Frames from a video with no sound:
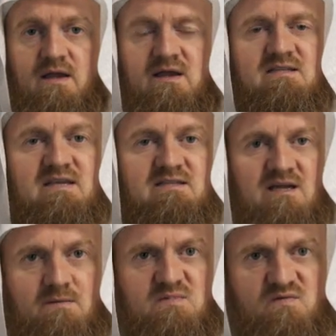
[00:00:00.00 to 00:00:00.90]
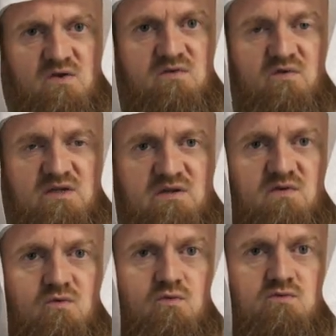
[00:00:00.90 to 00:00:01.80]
it is at times very, very
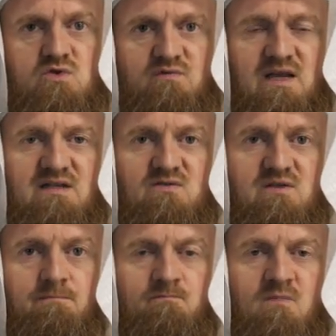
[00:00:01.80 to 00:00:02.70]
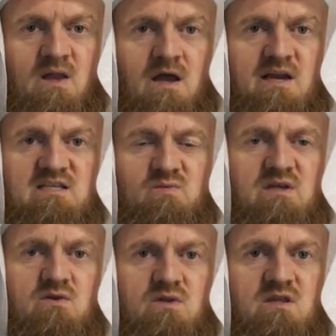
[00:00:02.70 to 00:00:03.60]
difficult to relate to them. And as we
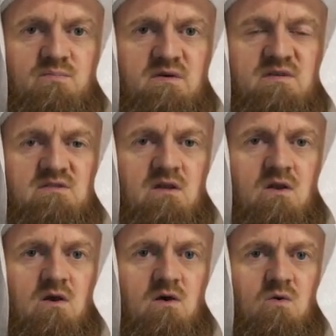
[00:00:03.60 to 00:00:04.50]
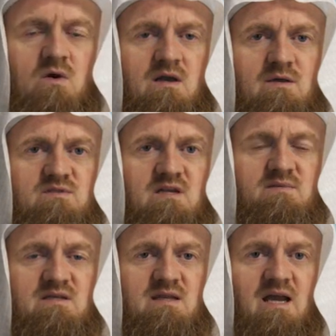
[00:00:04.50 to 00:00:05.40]
know that the Prophet sallallahu alaihi wasallam
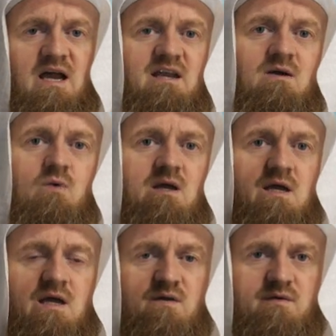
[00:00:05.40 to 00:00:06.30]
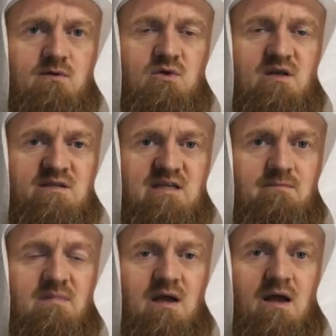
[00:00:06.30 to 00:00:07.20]
said, "Ana wa kafilul
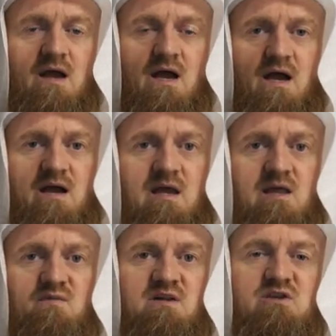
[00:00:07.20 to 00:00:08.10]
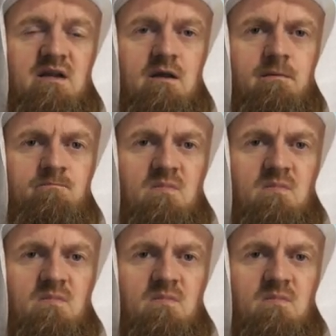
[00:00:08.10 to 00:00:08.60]
yatim hakadha fil jannah,"